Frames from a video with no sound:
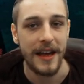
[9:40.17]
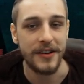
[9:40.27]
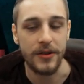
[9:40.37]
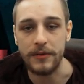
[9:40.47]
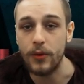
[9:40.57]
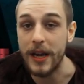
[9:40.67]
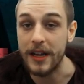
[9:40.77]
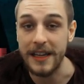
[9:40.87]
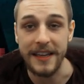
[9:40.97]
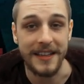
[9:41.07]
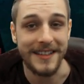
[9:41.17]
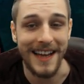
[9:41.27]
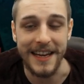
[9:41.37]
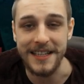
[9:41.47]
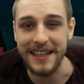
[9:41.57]
Do them quickly,
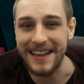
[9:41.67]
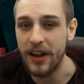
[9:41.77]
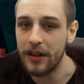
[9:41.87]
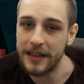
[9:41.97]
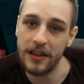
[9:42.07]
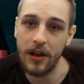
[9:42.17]
concisely, not like the